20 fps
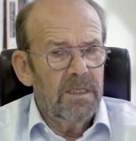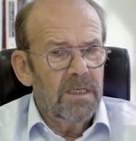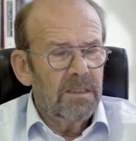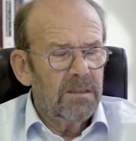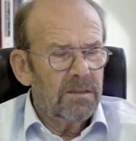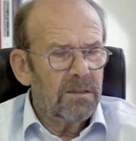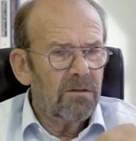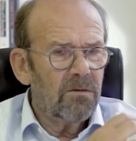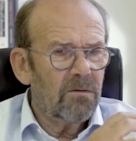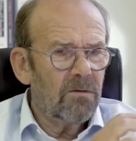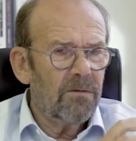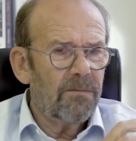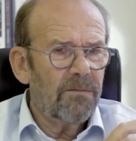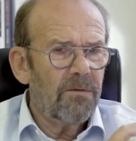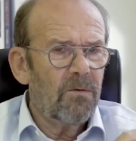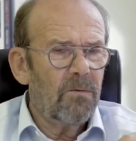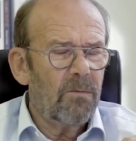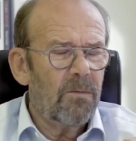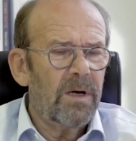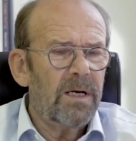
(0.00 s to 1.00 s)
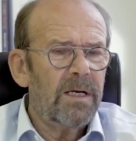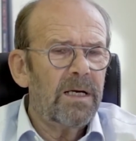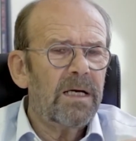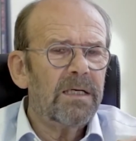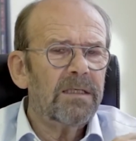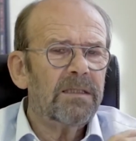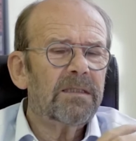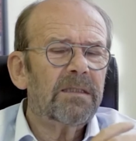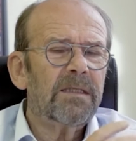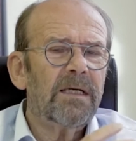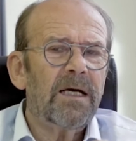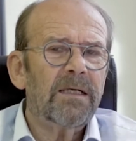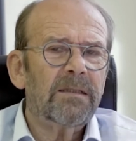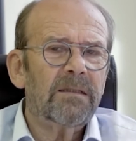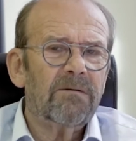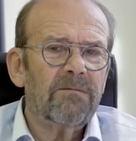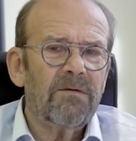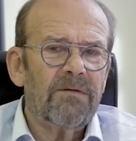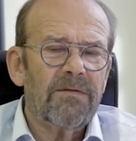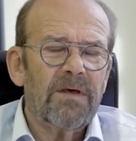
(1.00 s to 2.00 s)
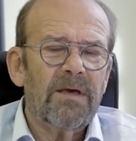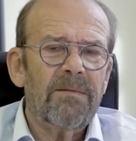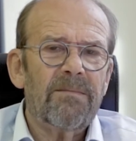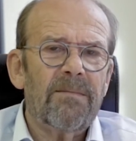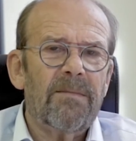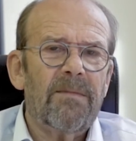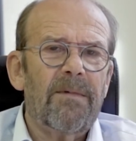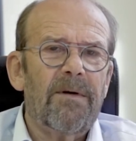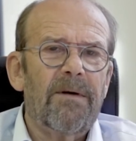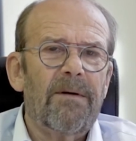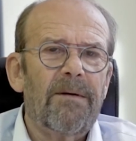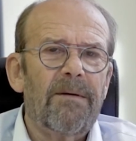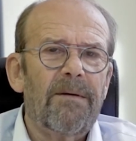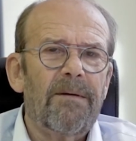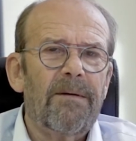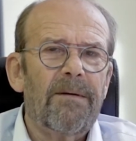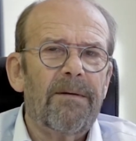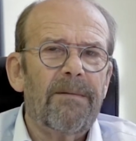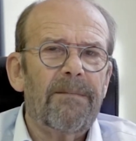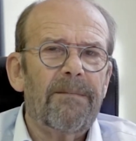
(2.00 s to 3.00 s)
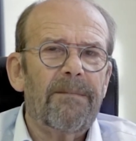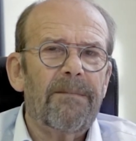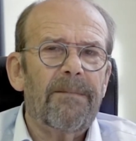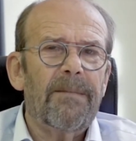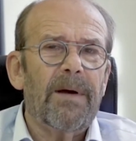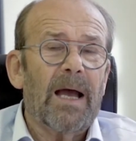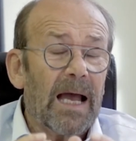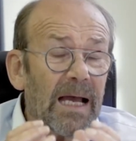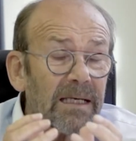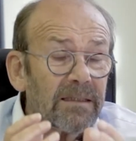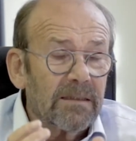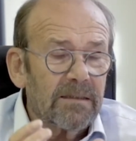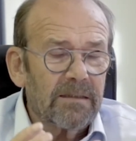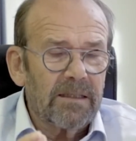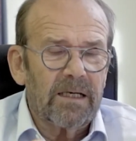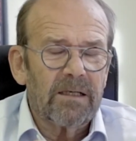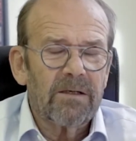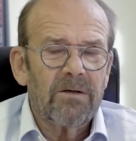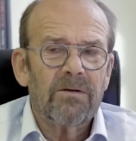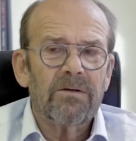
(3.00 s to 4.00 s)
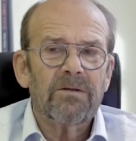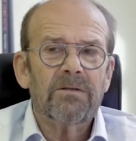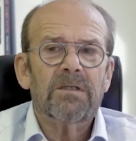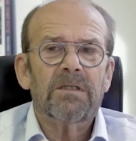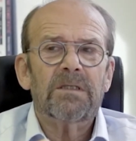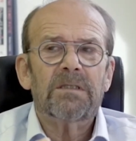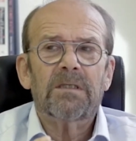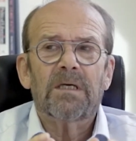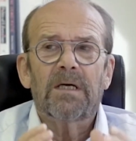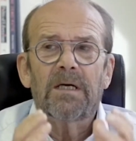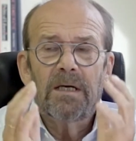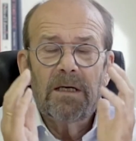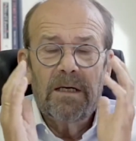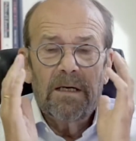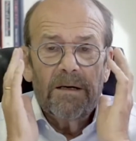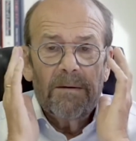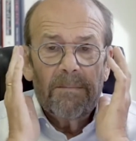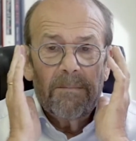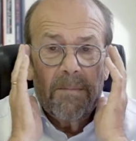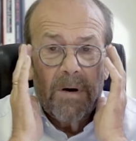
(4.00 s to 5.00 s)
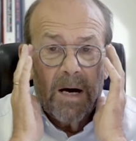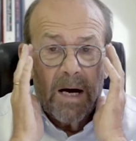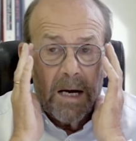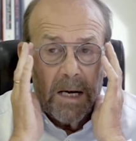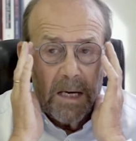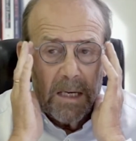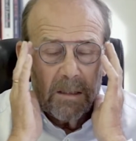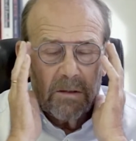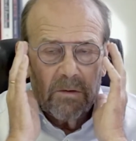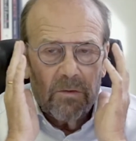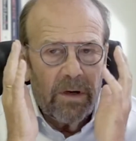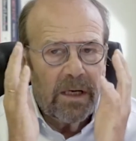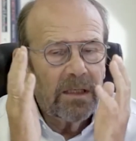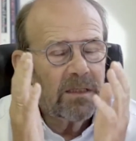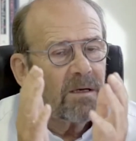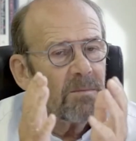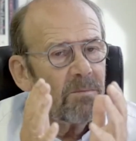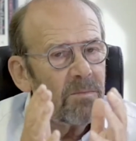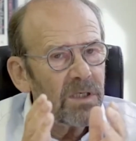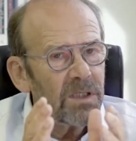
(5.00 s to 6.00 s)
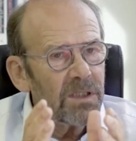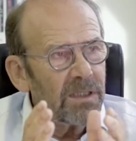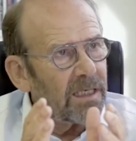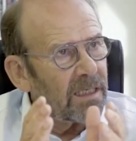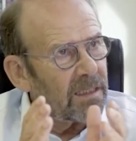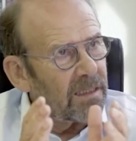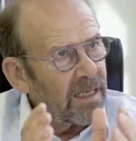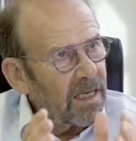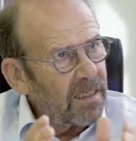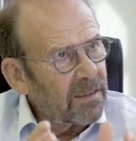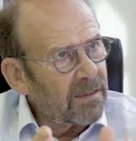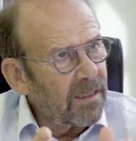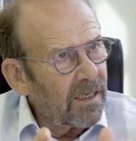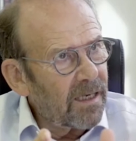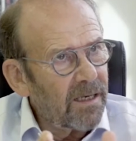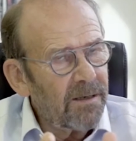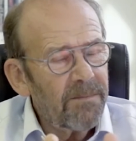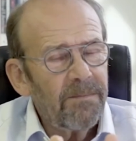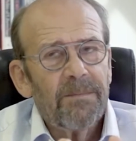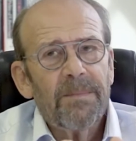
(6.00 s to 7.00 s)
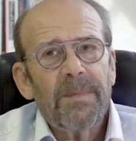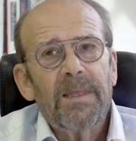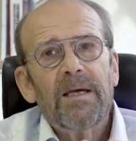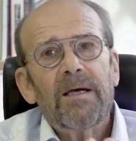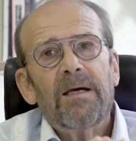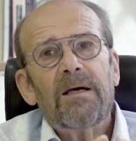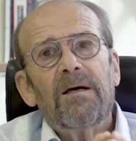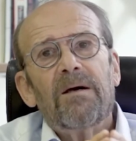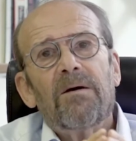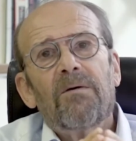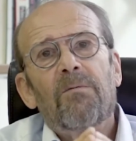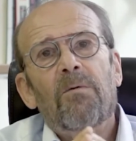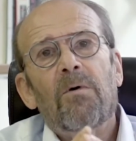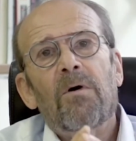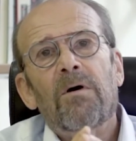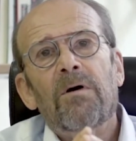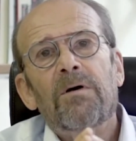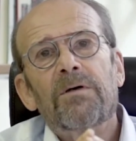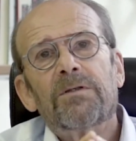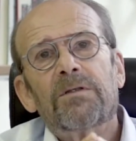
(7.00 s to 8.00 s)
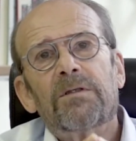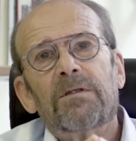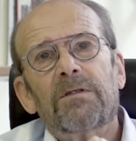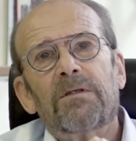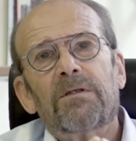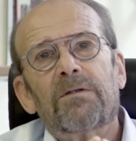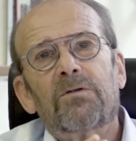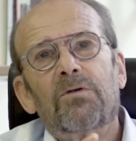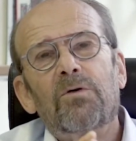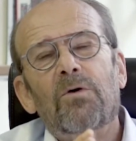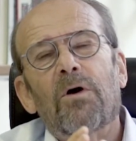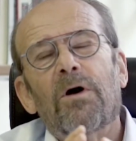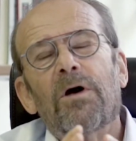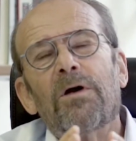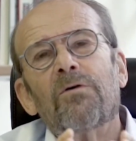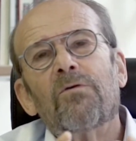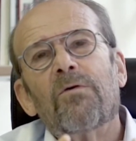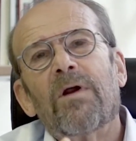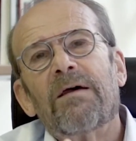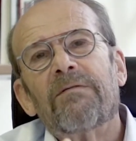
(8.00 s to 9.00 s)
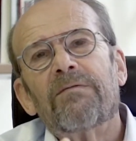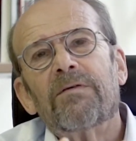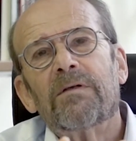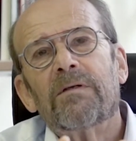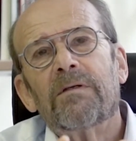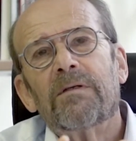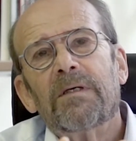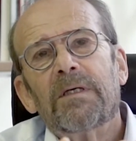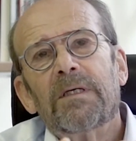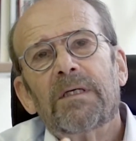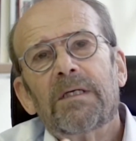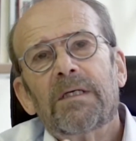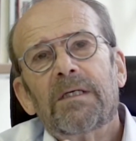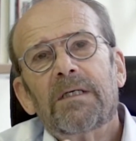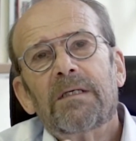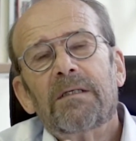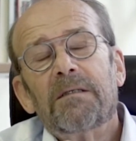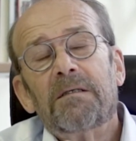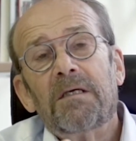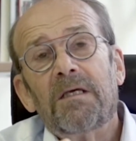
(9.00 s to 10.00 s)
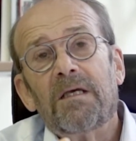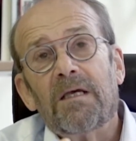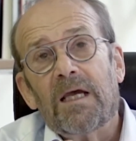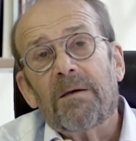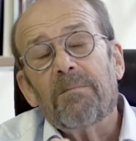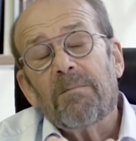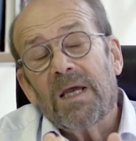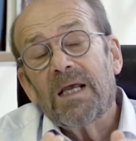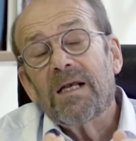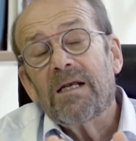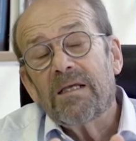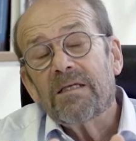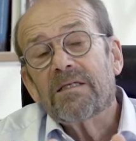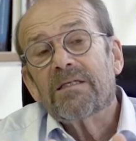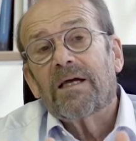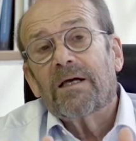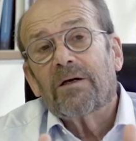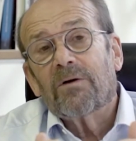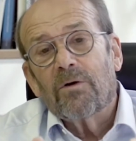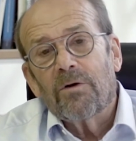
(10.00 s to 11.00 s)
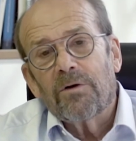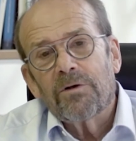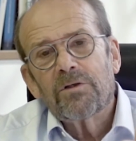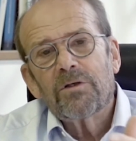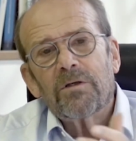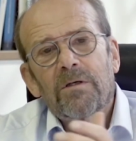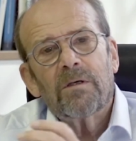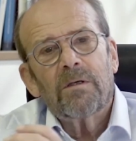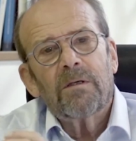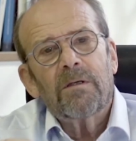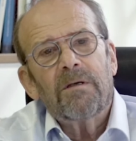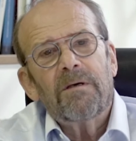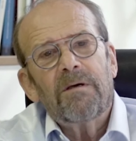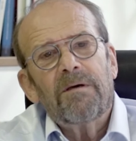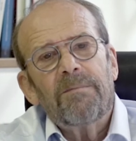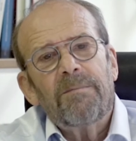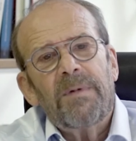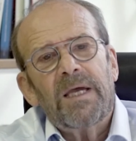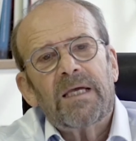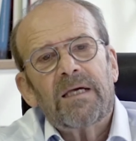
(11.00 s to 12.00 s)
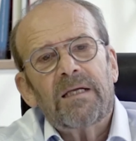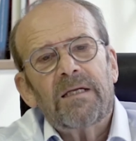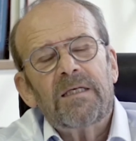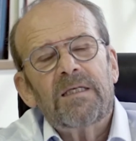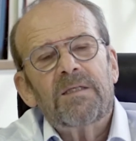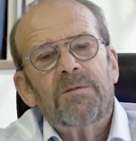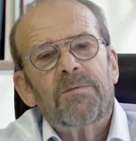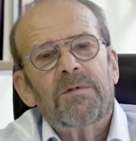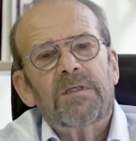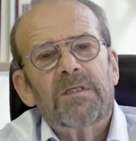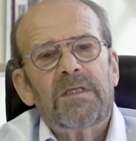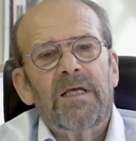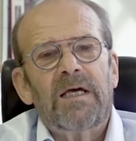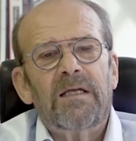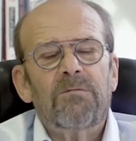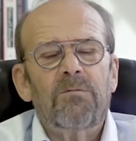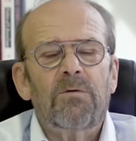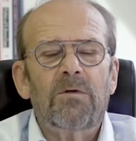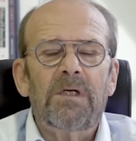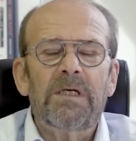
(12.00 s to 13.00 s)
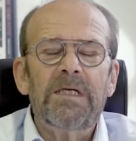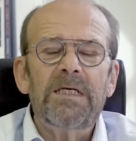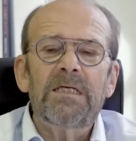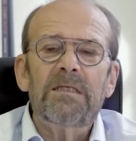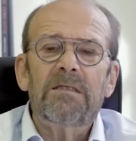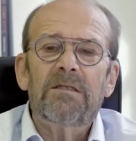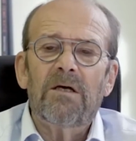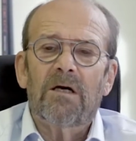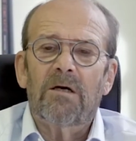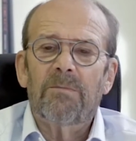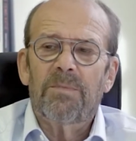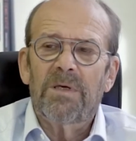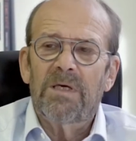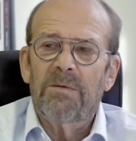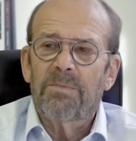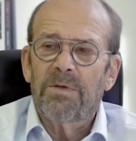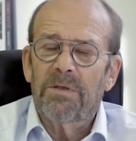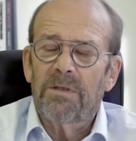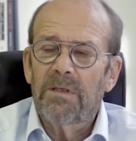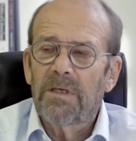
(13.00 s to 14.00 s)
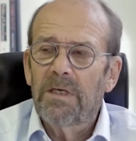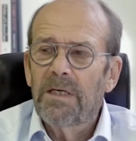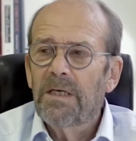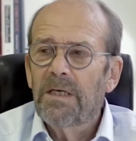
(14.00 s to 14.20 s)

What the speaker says: So when I started with him as a psychologist, my great ambition at that time was to unravel the mainly psychological mechanism that would lead young people